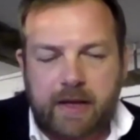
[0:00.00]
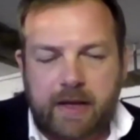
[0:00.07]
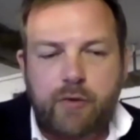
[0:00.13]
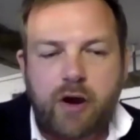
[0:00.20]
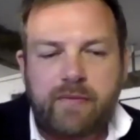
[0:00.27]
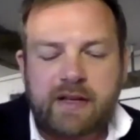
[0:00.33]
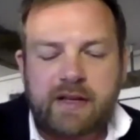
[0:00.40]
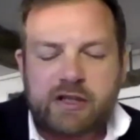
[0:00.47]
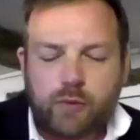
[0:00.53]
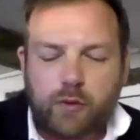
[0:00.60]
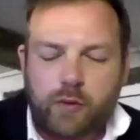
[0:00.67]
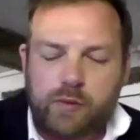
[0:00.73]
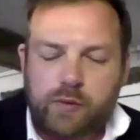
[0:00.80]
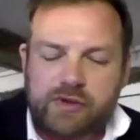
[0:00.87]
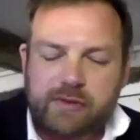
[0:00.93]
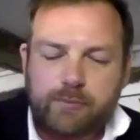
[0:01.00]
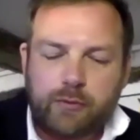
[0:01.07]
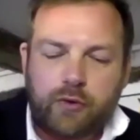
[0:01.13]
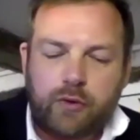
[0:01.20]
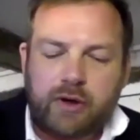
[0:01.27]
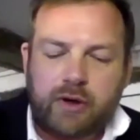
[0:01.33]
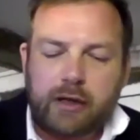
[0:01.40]
moving towards
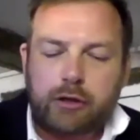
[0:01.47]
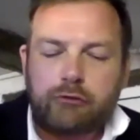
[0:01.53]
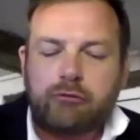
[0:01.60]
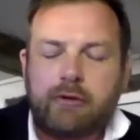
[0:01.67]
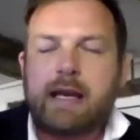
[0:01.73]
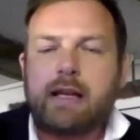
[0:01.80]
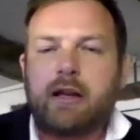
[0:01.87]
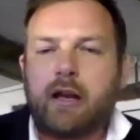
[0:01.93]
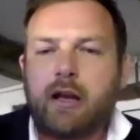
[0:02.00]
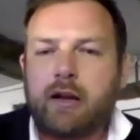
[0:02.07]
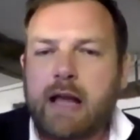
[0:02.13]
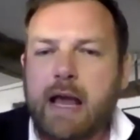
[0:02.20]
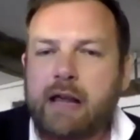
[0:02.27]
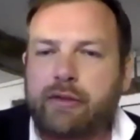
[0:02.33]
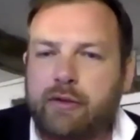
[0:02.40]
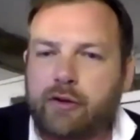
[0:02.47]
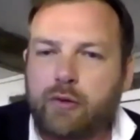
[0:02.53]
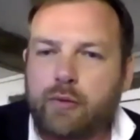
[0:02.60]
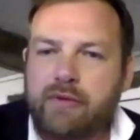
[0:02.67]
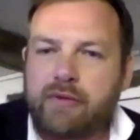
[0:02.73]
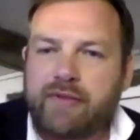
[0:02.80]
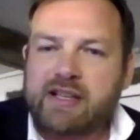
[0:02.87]
more kind of greener and
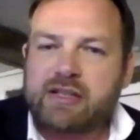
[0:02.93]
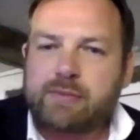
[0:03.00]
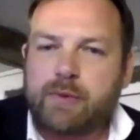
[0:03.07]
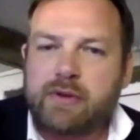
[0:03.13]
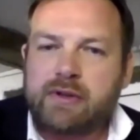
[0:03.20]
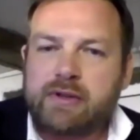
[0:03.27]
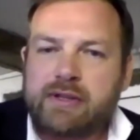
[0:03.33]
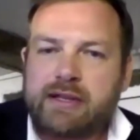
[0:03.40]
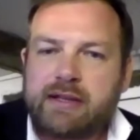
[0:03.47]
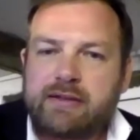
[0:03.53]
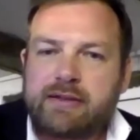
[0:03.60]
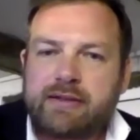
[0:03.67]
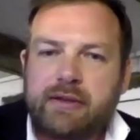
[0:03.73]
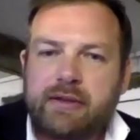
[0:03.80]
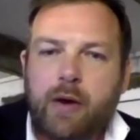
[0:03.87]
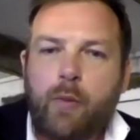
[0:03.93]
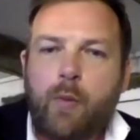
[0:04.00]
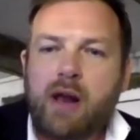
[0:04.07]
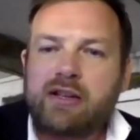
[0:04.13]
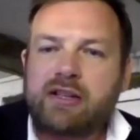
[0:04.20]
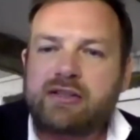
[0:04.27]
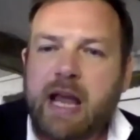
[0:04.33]
ethical investments is
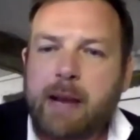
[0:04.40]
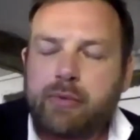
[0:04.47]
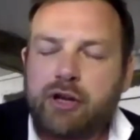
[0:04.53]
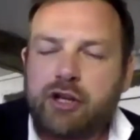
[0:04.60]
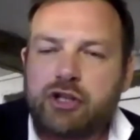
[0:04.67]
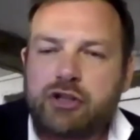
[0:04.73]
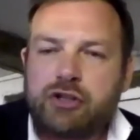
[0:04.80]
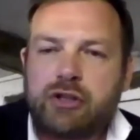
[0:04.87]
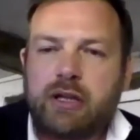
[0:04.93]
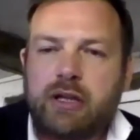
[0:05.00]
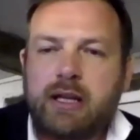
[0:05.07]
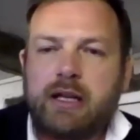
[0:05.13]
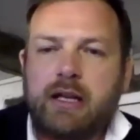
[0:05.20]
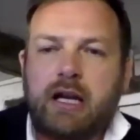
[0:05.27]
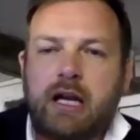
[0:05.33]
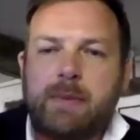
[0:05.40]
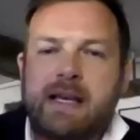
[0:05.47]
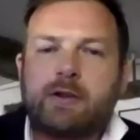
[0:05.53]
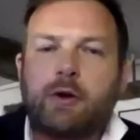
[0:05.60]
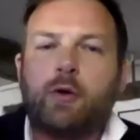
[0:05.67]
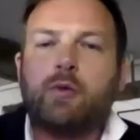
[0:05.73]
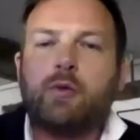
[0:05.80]
well established.
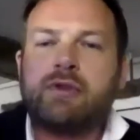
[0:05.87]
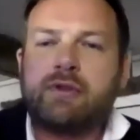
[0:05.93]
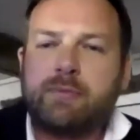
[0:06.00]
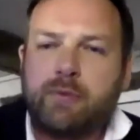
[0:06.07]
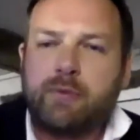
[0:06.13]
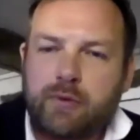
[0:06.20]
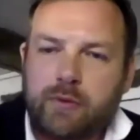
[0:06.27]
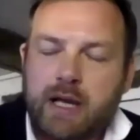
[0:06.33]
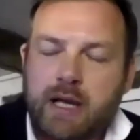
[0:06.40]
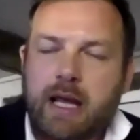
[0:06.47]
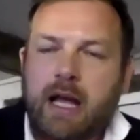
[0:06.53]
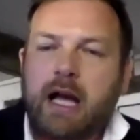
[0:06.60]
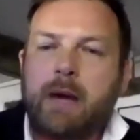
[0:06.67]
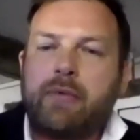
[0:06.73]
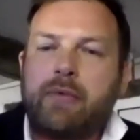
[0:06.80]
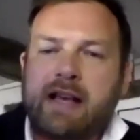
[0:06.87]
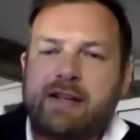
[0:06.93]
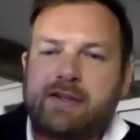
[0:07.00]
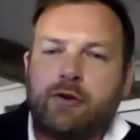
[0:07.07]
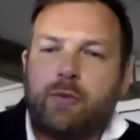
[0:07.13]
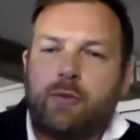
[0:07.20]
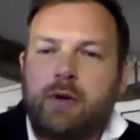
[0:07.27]
It's auditable.
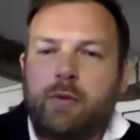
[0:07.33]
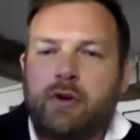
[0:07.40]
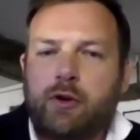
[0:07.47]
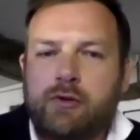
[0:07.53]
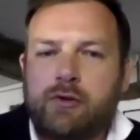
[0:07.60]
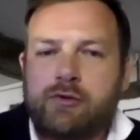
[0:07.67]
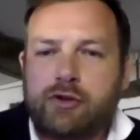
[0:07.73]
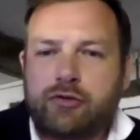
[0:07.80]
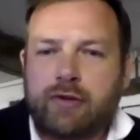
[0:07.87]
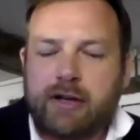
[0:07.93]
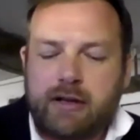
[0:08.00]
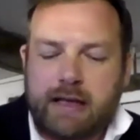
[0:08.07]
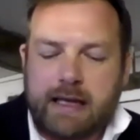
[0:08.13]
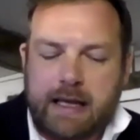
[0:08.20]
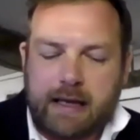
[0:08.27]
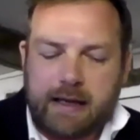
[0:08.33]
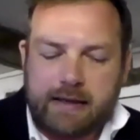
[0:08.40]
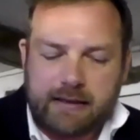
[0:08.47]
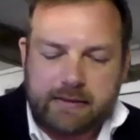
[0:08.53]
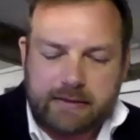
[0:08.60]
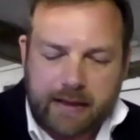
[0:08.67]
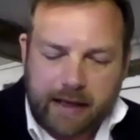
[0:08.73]
That's not what I want to concentrate here
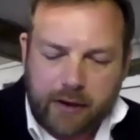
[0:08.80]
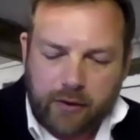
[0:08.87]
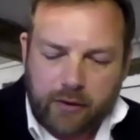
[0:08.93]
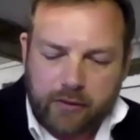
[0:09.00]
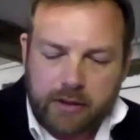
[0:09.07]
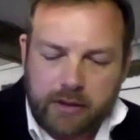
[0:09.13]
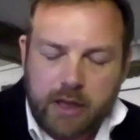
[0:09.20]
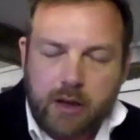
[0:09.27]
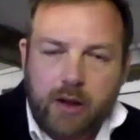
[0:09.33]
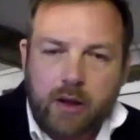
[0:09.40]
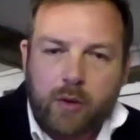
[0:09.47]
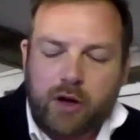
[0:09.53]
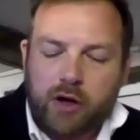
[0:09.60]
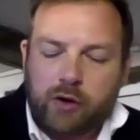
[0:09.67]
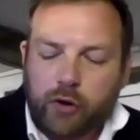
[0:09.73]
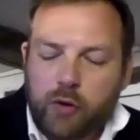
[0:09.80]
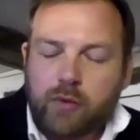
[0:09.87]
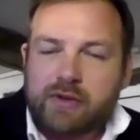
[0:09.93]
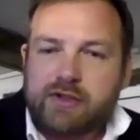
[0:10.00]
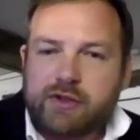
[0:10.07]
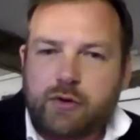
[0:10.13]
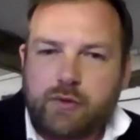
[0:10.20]
today on. What I do
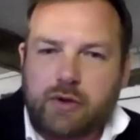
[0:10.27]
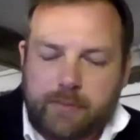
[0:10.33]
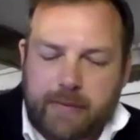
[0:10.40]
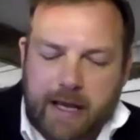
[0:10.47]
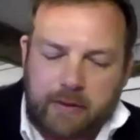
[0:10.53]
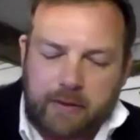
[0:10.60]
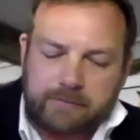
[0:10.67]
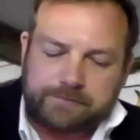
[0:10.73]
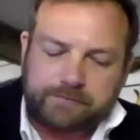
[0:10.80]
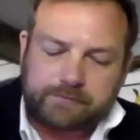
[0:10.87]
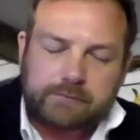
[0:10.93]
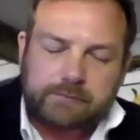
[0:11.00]
want to talk about